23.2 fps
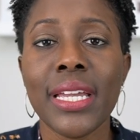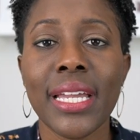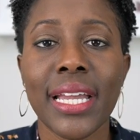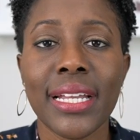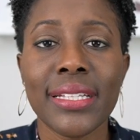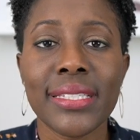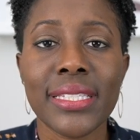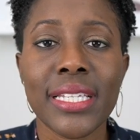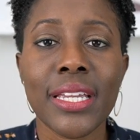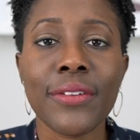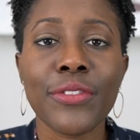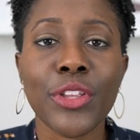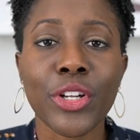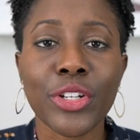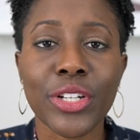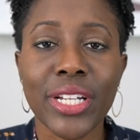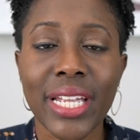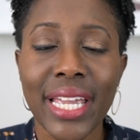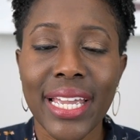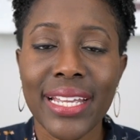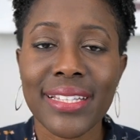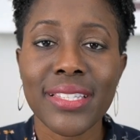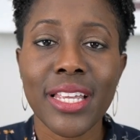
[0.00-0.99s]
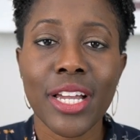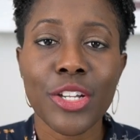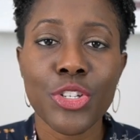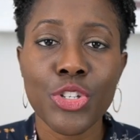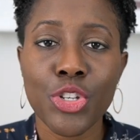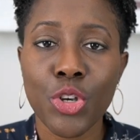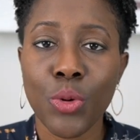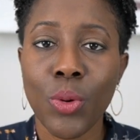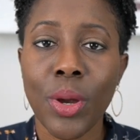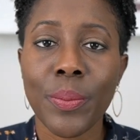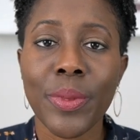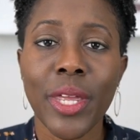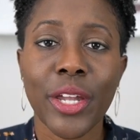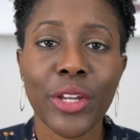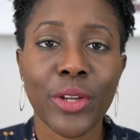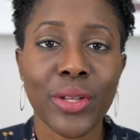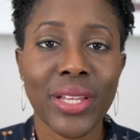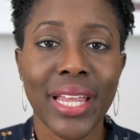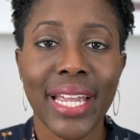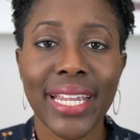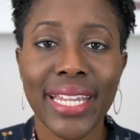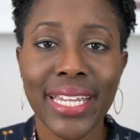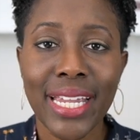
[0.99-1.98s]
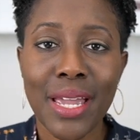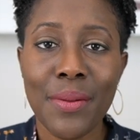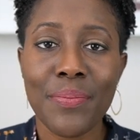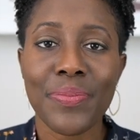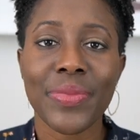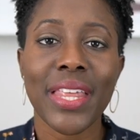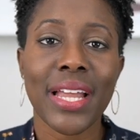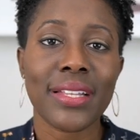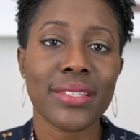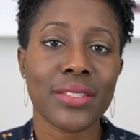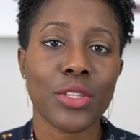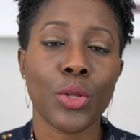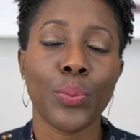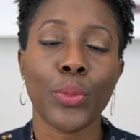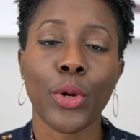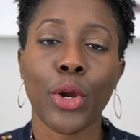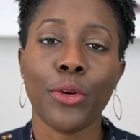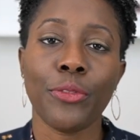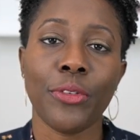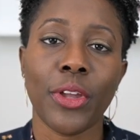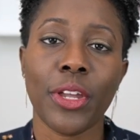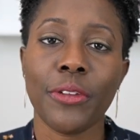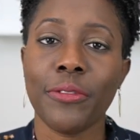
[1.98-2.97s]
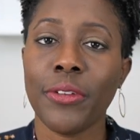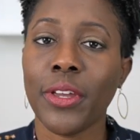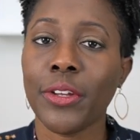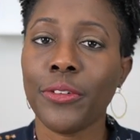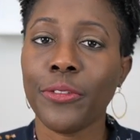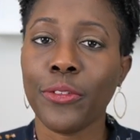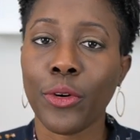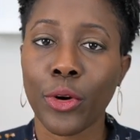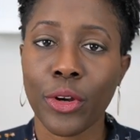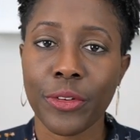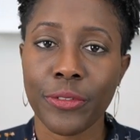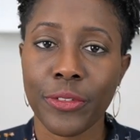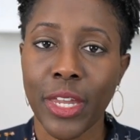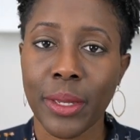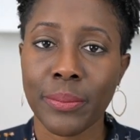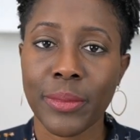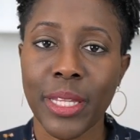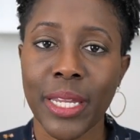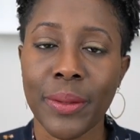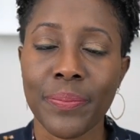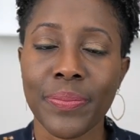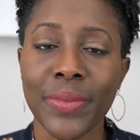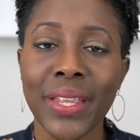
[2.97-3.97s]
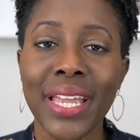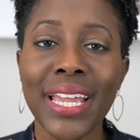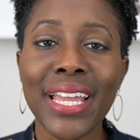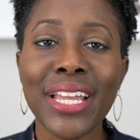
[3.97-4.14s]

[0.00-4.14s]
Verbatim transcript: and see if there are kids that show up that you're like, yep, that's the perfect fit for a family.